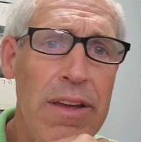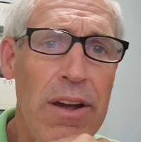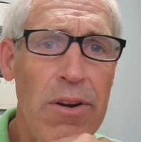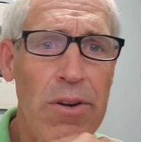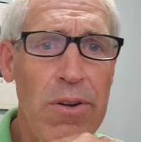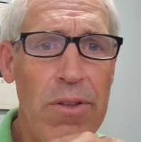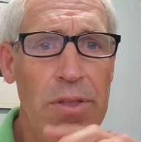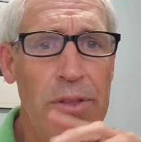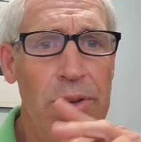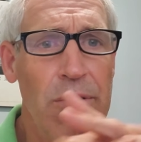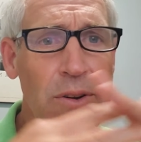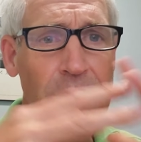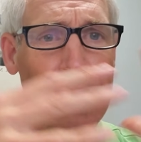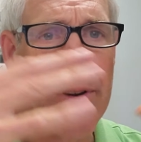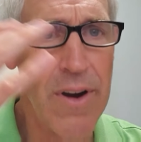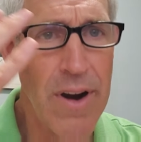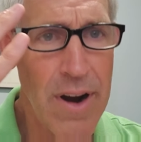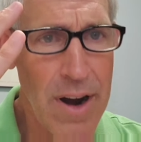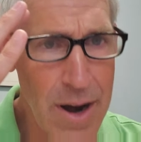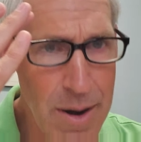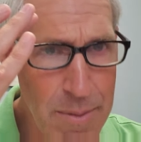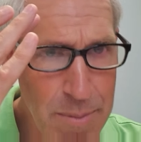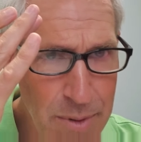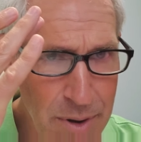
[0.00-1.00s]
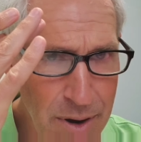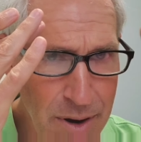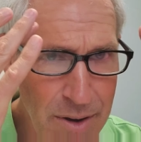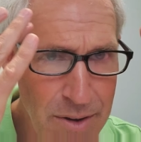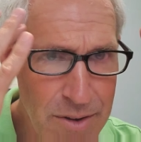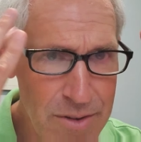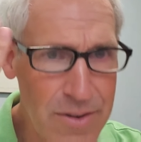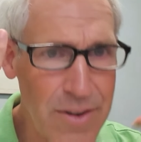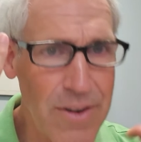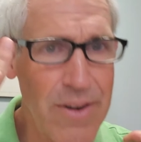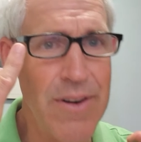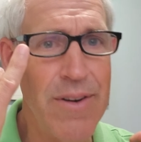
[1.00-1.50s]
outer third of your
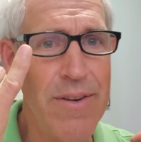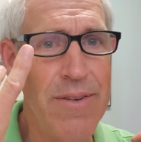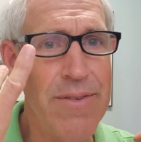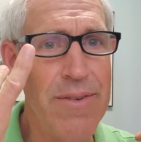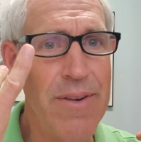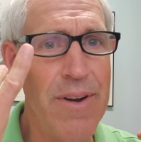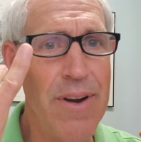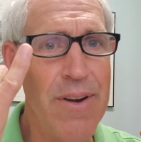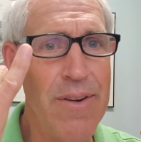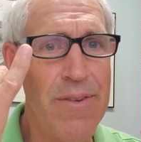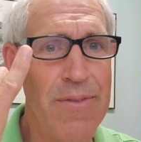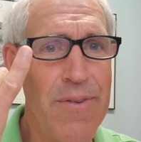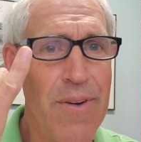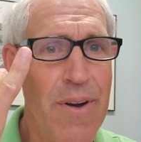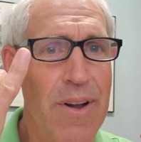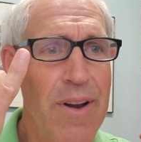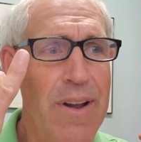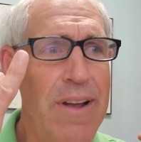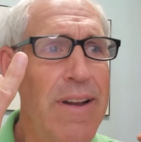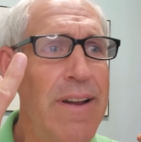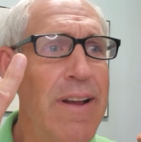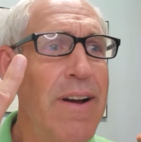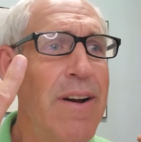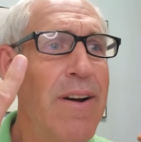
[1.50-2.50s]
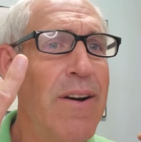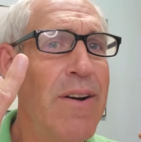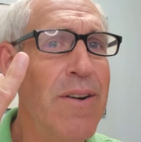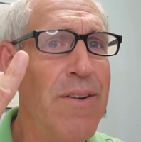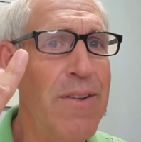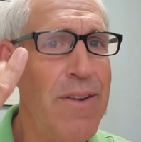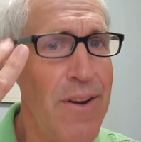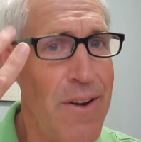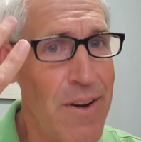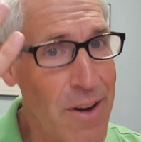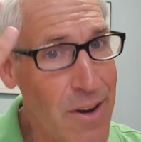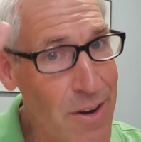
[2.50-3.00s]
eyebrows are falling
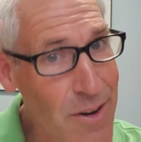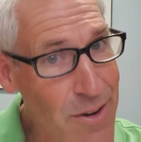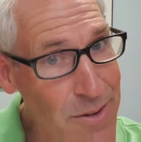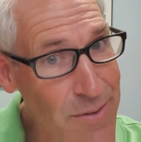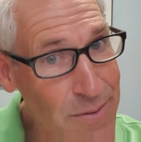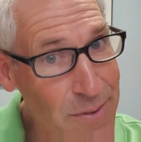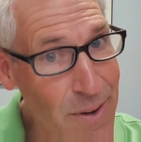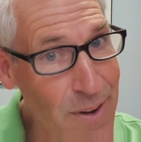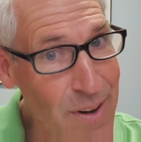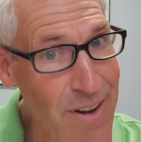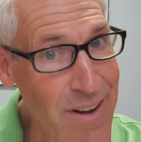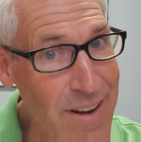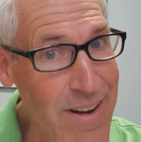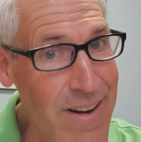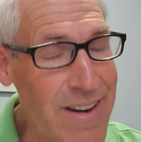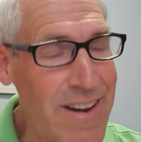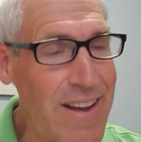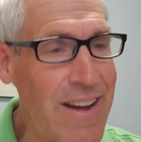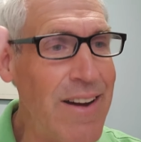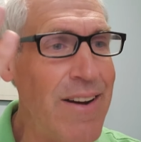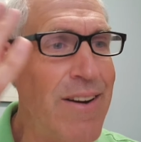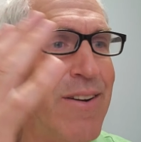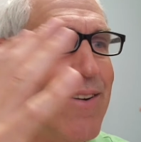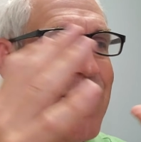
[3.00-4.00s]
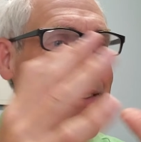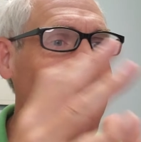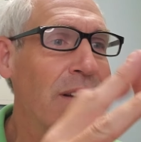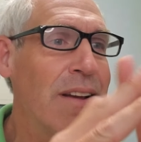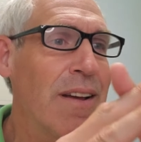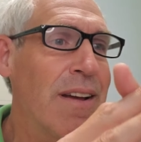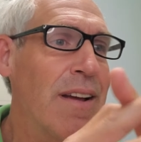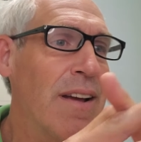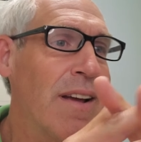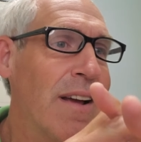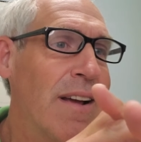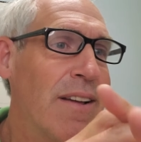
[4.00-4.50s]
out. Your hair is falling out.
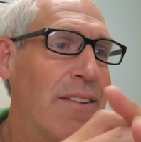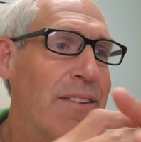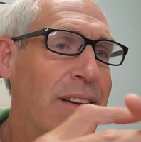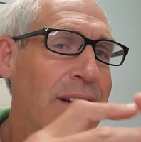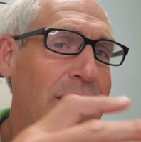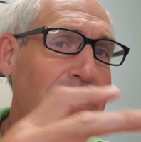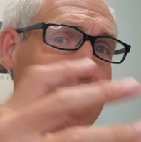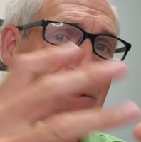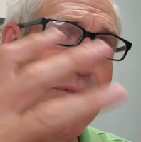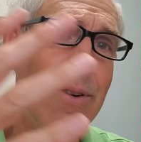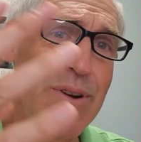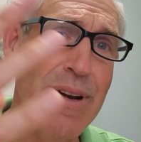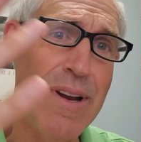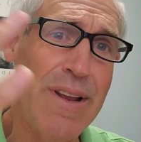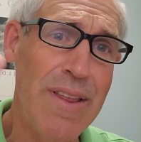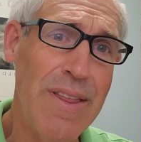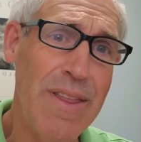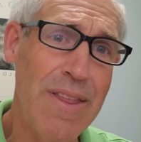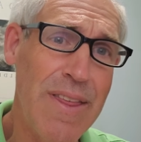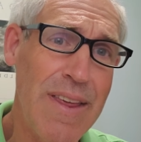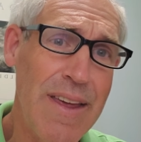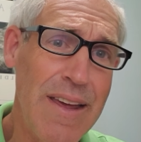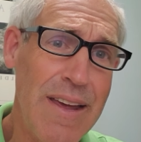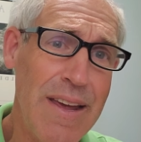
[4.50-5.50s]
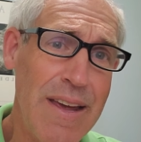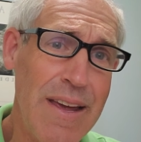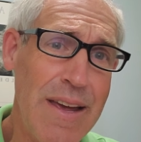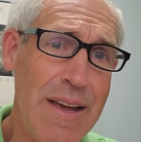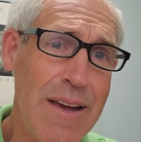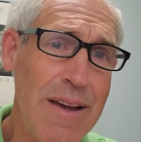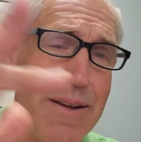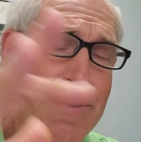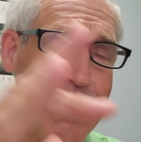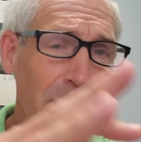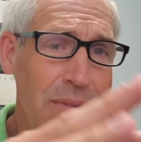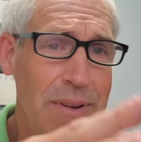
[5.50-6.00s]
It's getting pretty
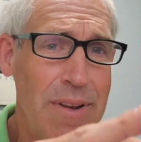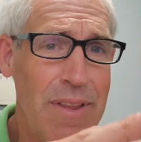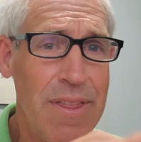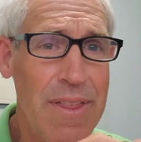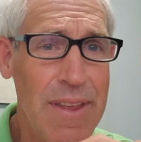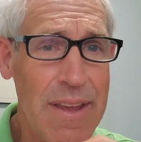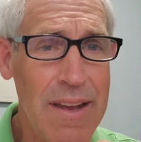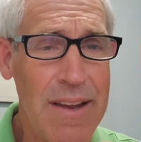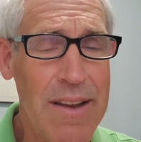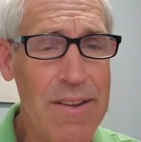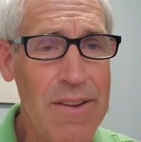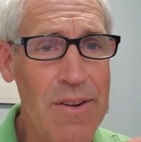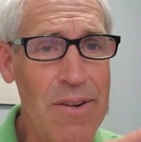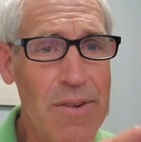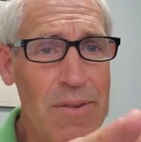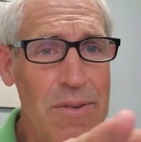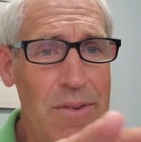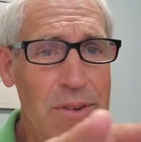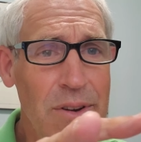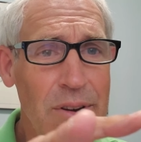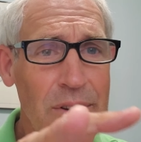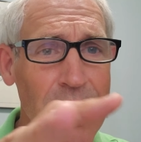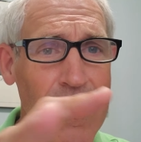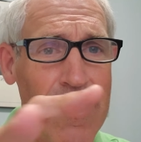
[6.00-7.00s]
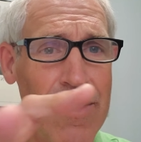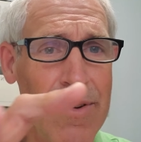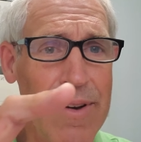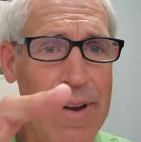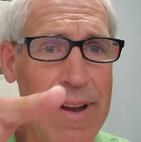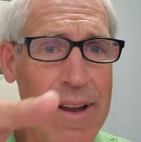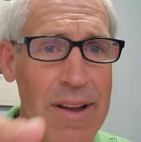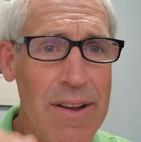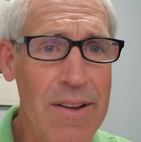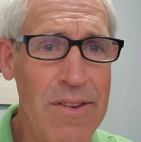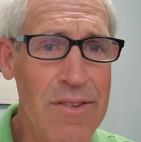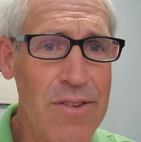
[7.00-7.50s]
thin. Your
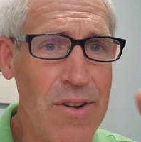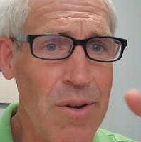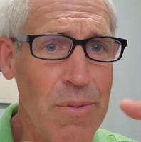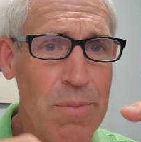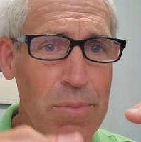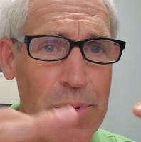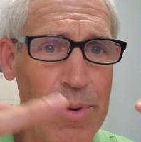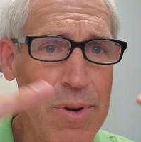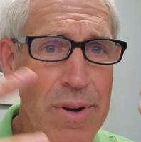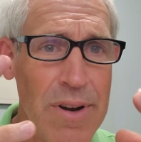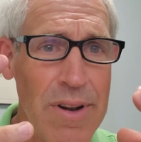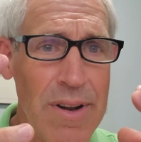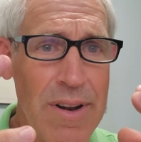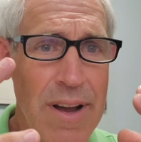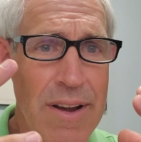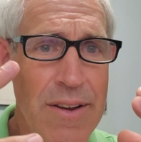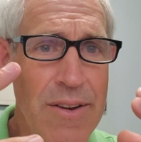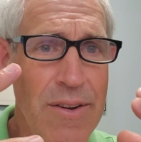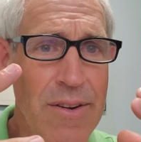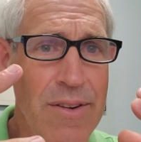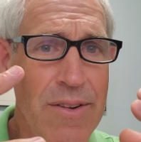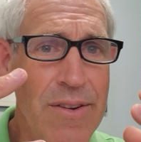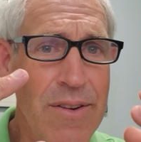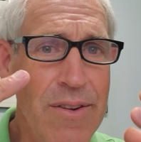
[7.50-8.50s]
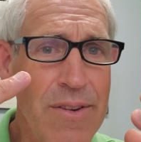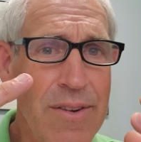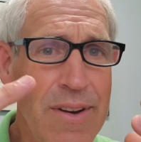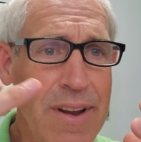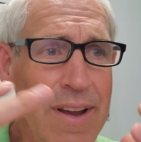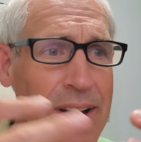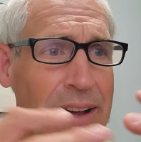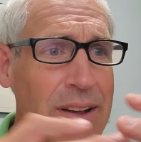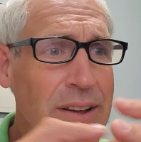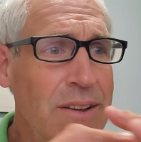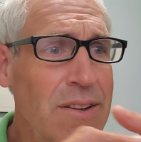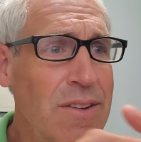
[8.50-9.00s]
nails are brittle on your
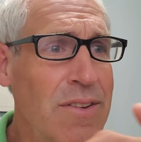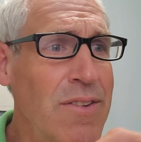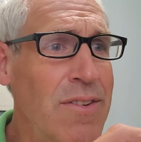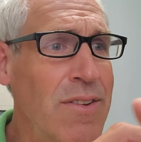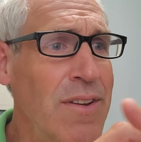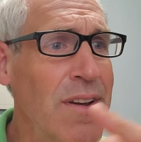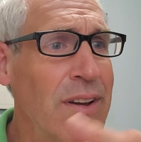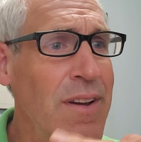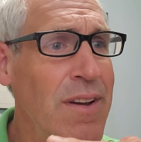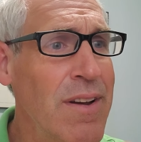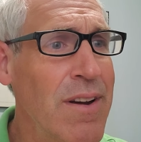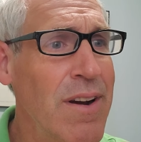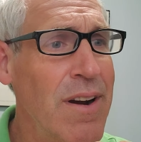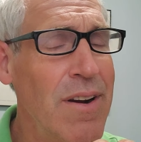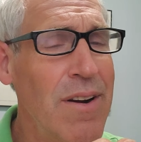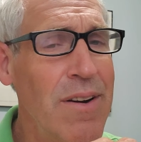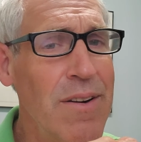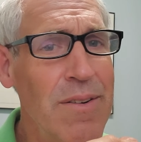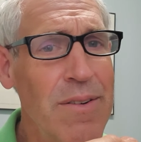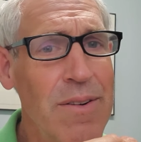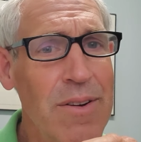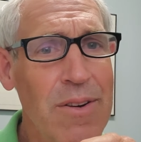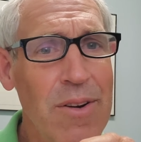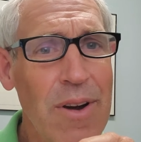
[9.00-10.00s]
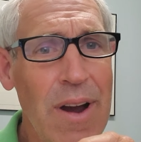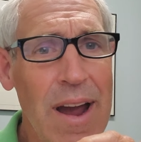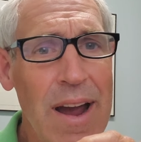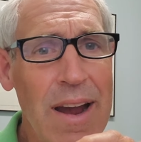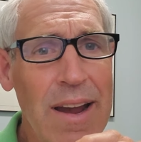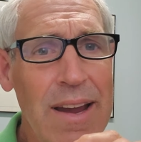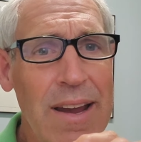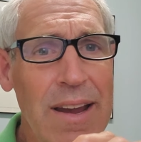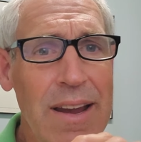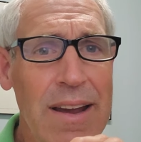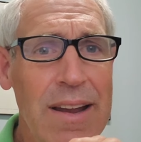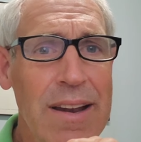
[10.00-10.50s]
nails are
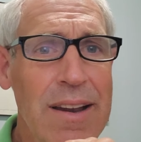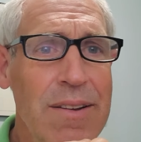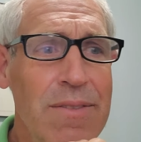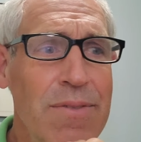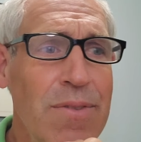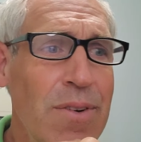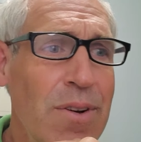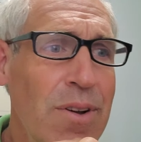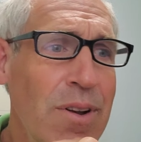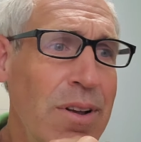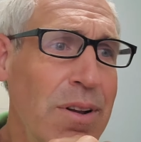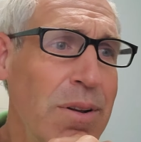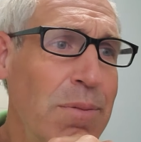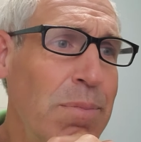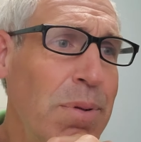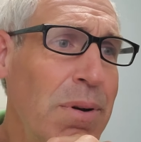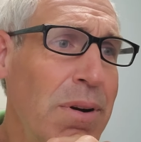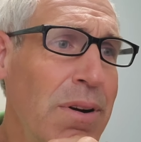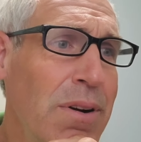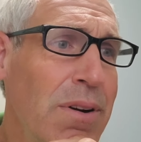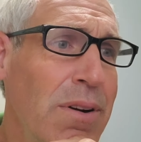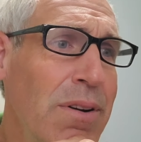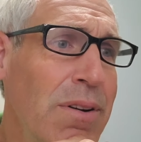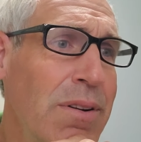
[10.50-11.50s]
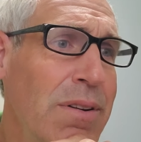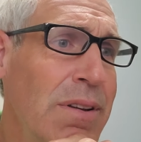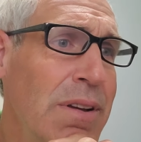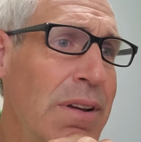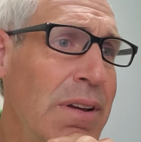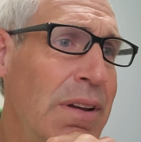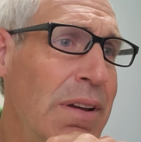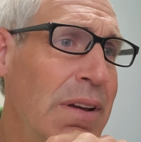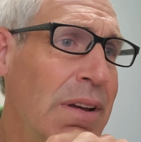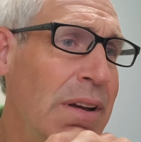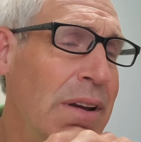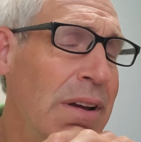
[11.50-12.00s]
cracking and falling apart.
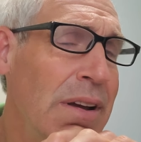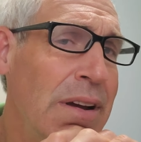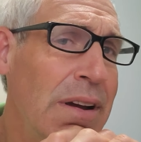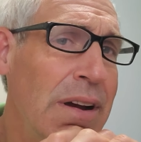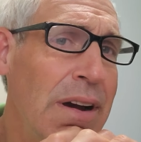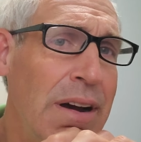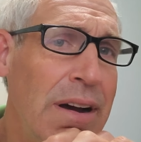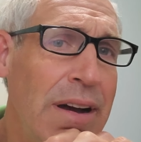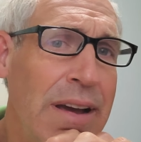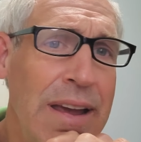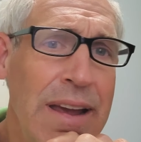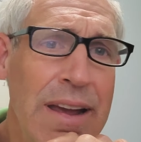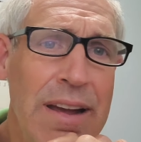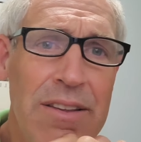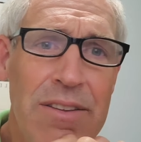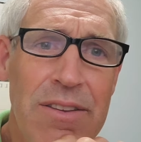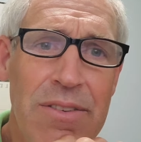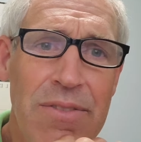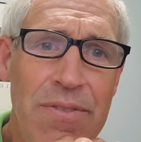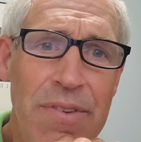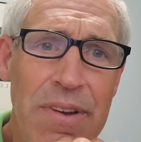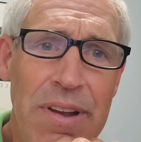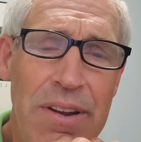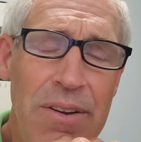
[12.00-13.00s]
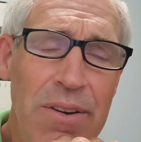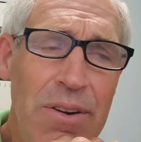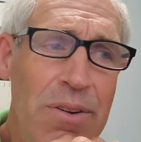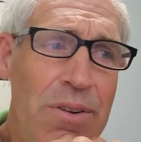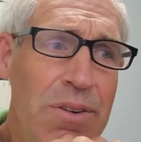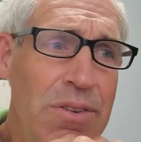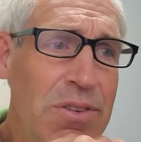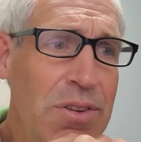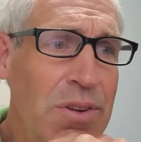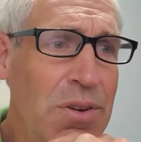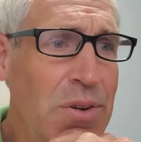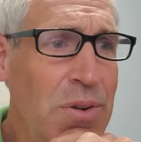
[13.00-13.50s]
Hands and feet are
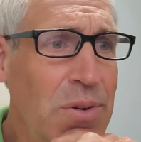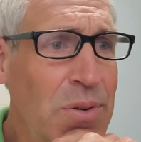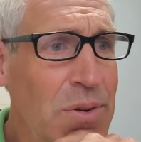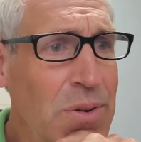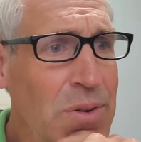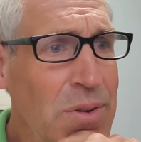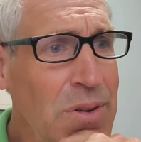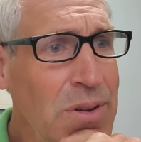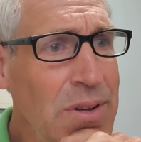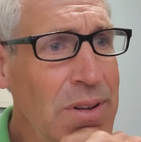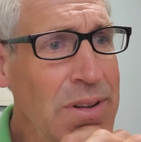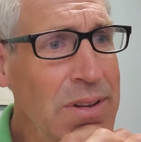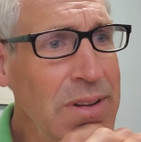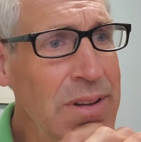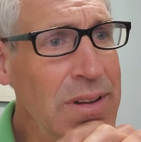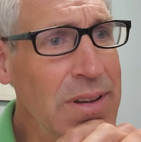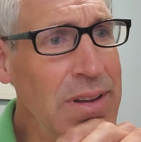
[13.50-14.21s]
always cold.